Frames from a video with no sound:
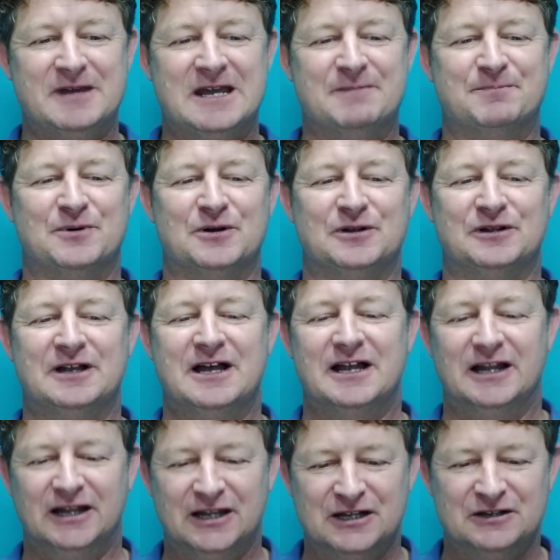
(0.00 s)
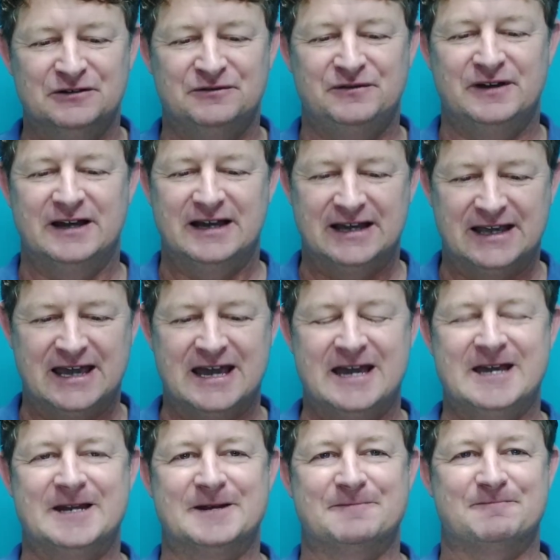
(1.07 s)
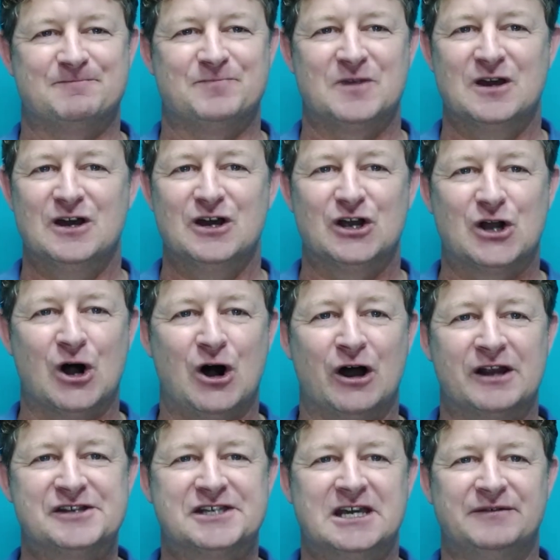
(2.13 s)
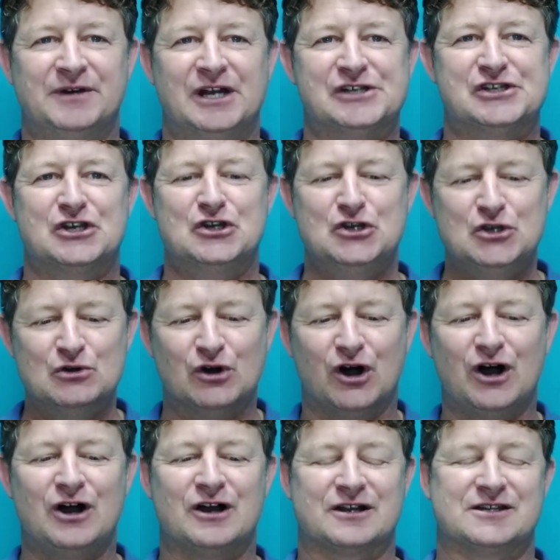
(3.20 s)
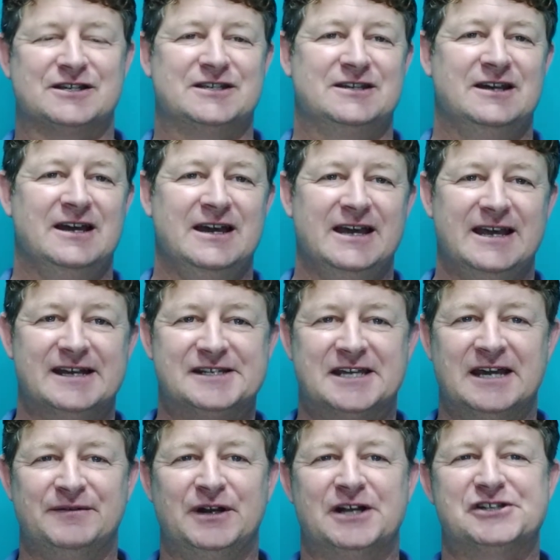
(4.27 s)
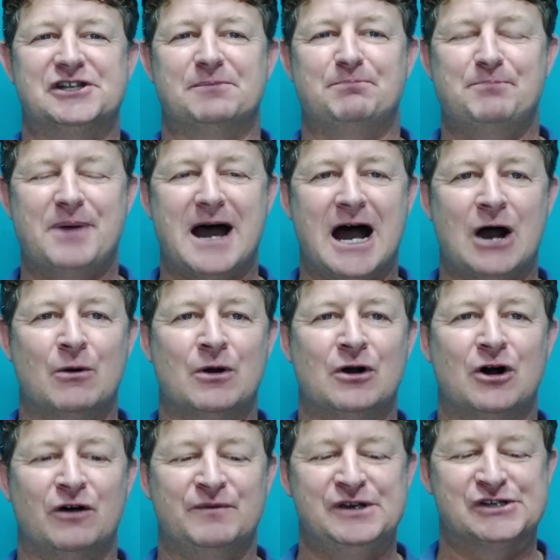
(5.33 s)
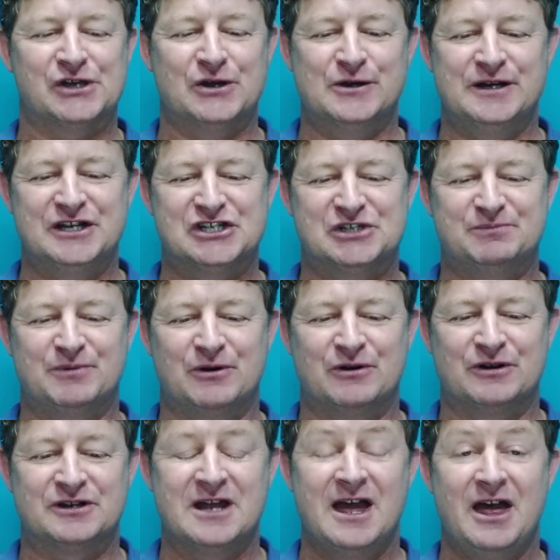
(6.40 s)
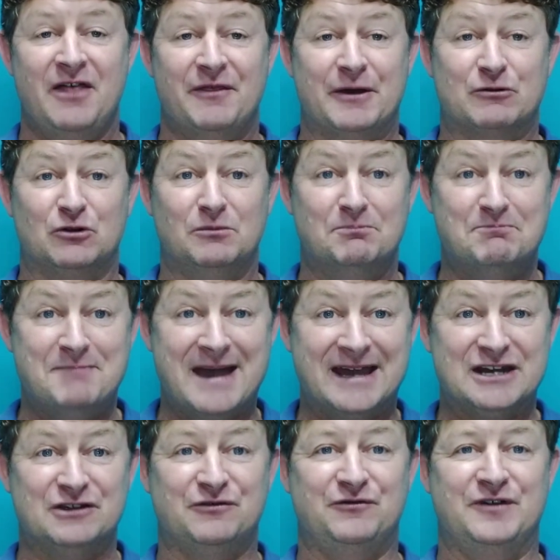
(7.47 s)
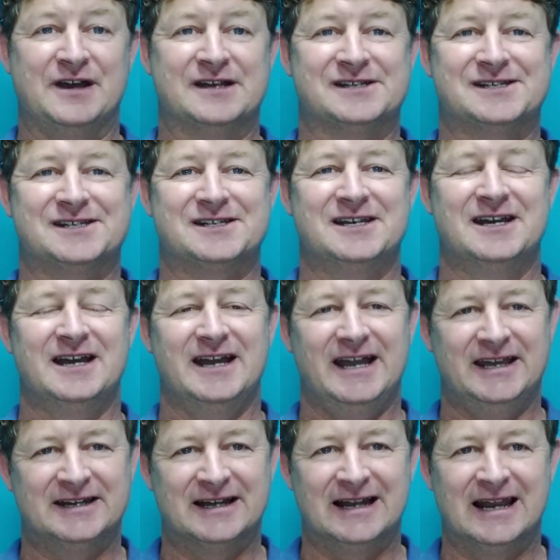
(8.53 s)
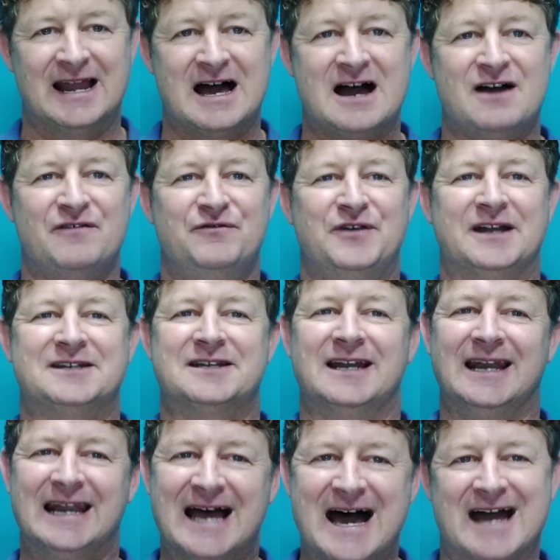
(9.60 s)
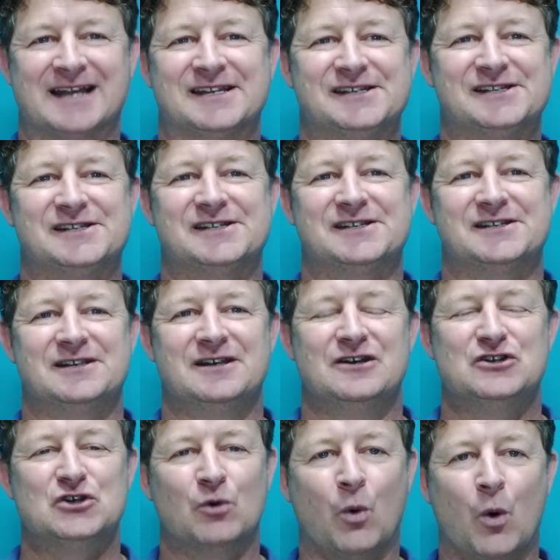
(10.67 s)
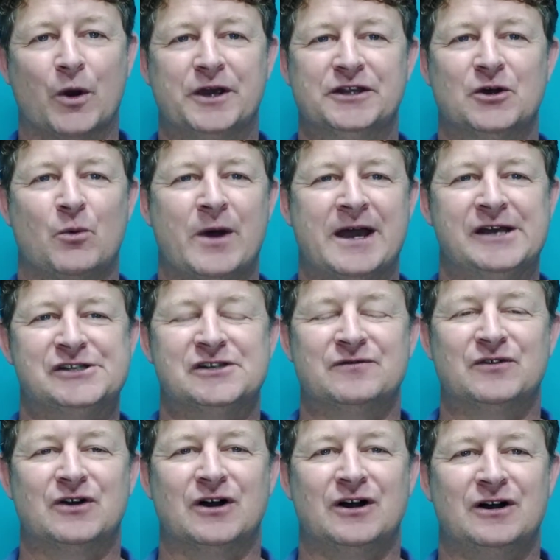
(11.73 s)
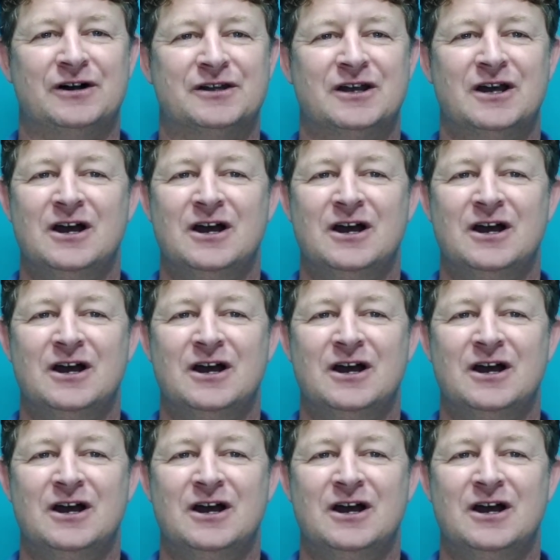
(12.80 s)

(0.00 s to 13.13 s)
people live again. God has given us a new heart. He has given us the power of his Holy Spirit that will manifest in a life that delights to walk in the ways of God,